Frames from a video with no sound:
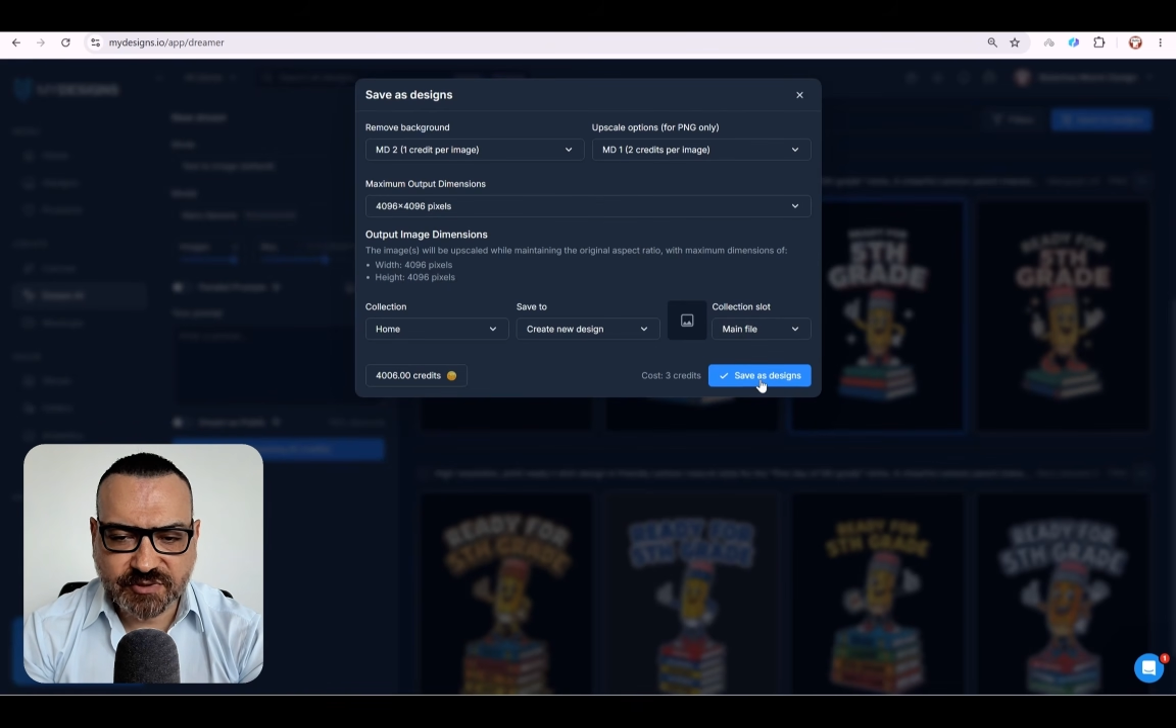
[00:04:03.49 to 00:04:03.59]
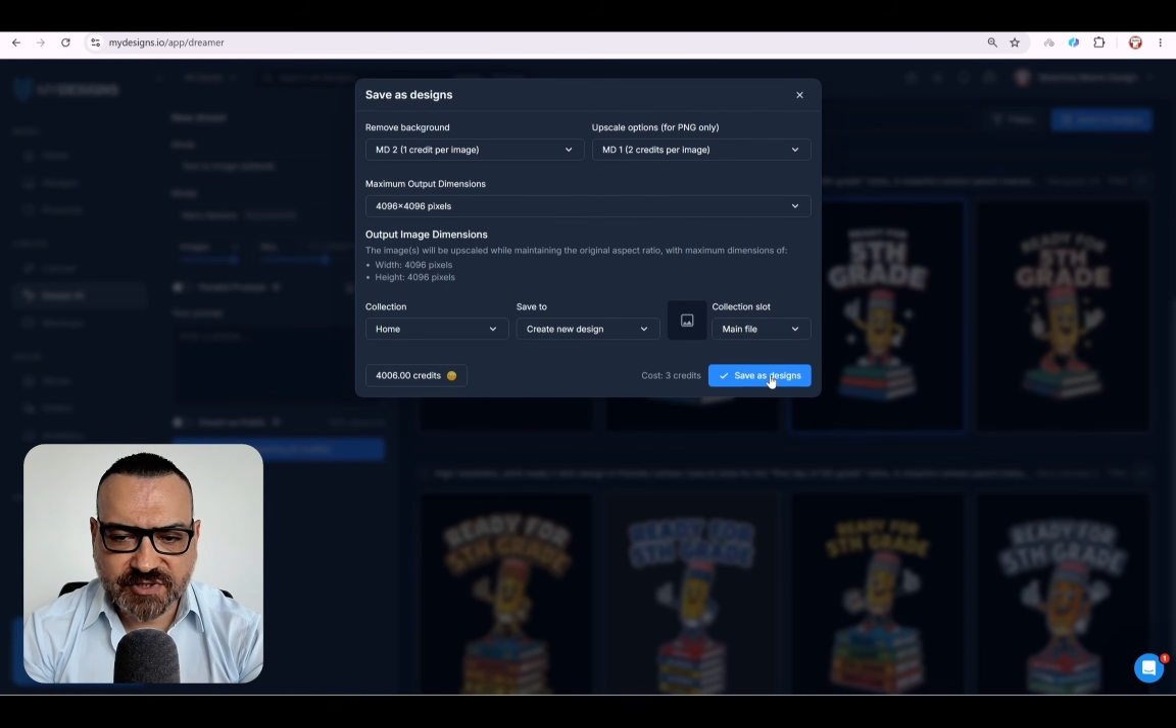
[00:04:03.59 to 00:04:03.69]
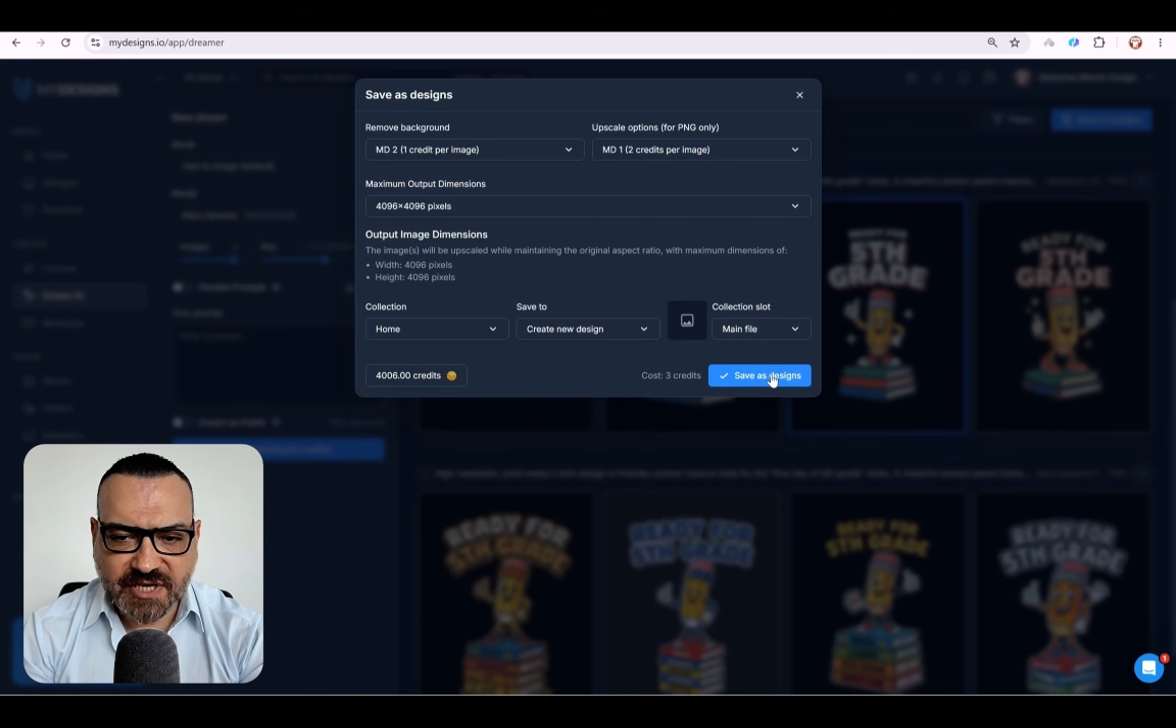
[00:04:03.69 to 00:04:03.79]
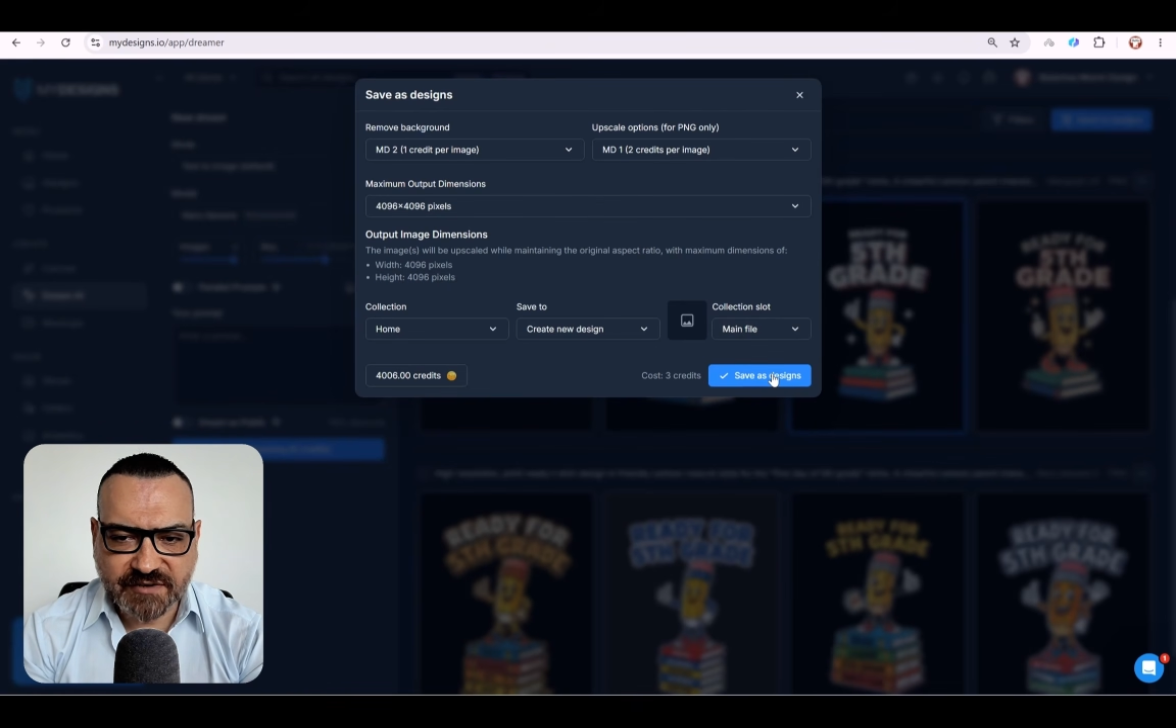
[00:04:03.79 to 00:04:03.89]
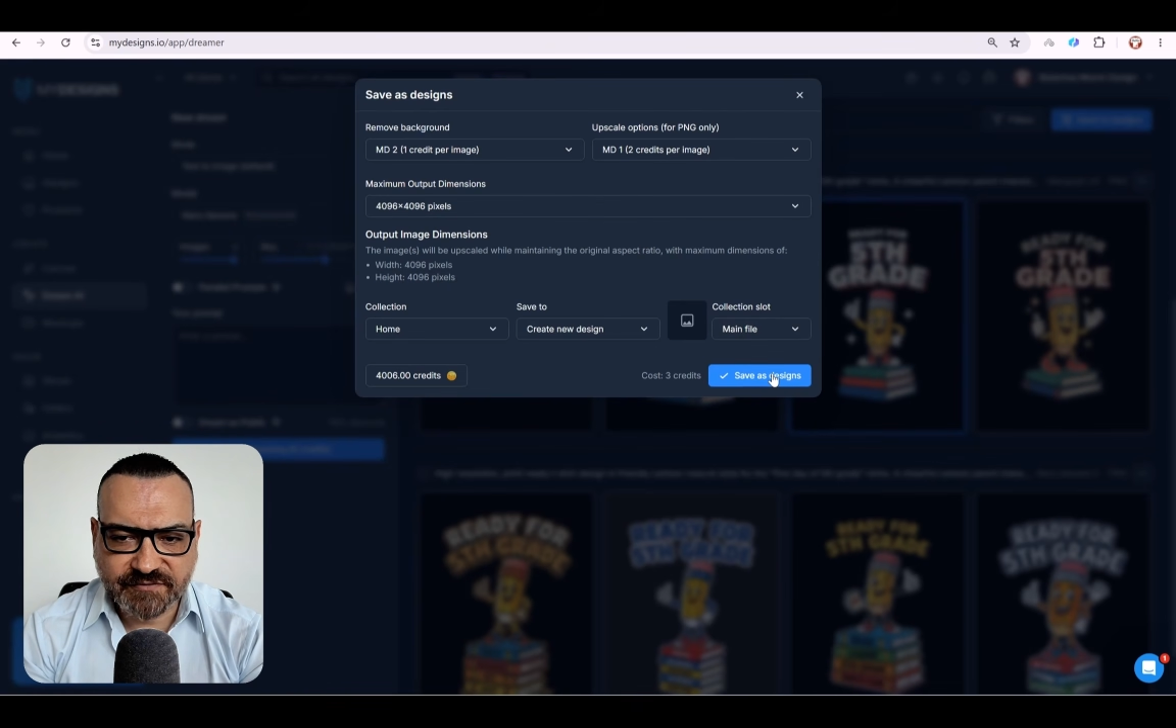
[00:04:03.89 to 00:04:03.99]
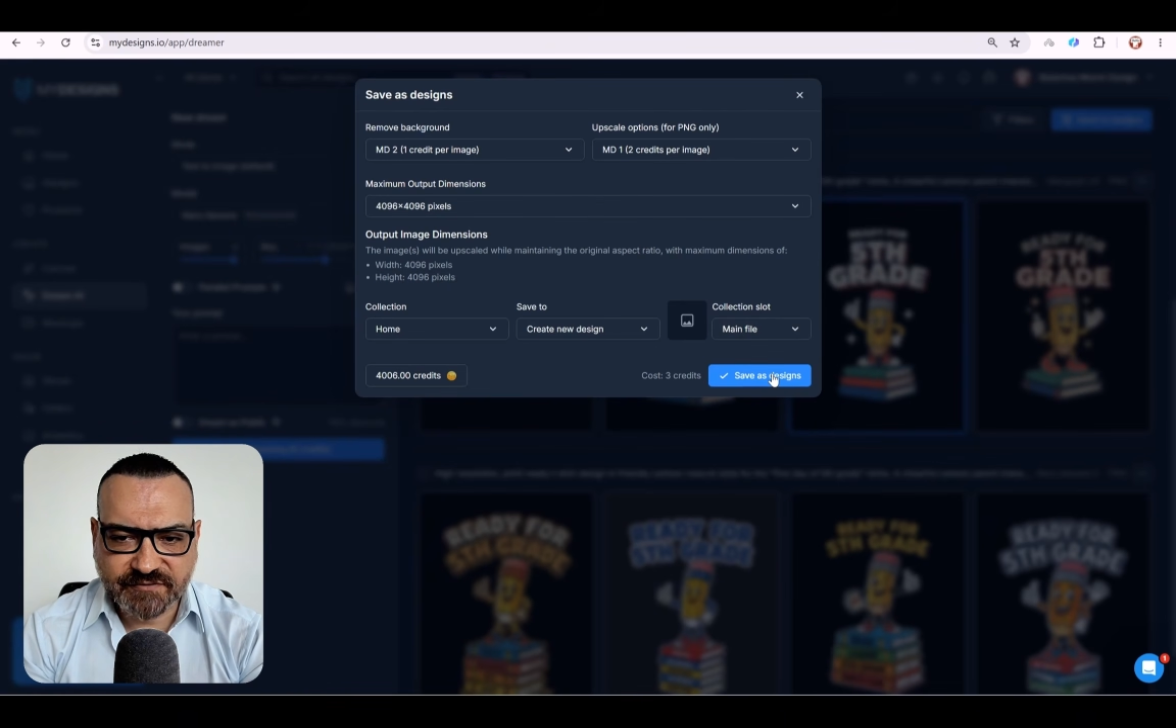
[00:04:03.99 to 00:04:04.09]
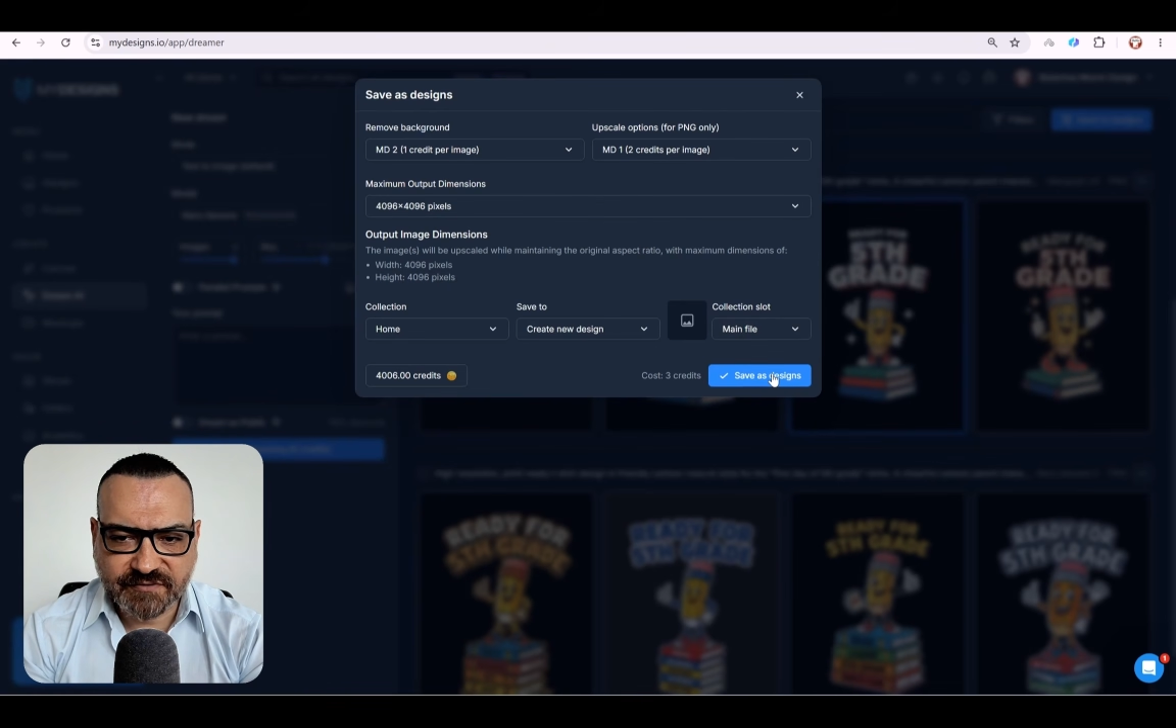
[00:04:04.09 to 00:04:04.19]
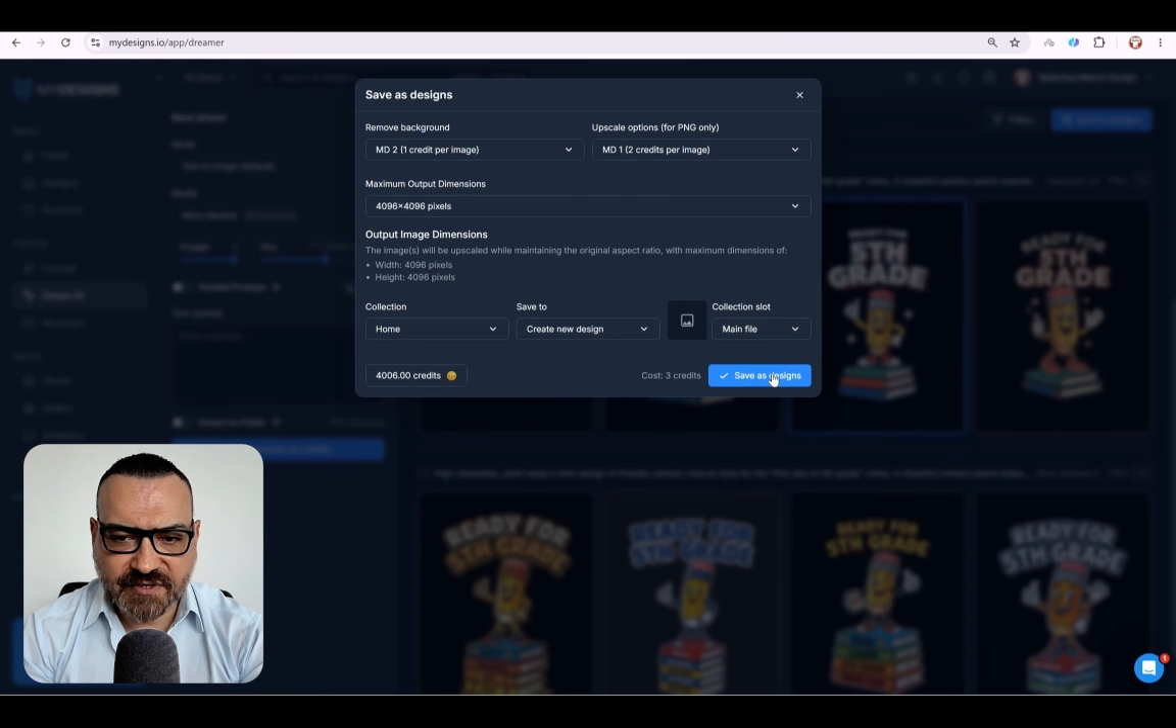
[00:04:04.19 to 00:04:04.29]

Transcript: Save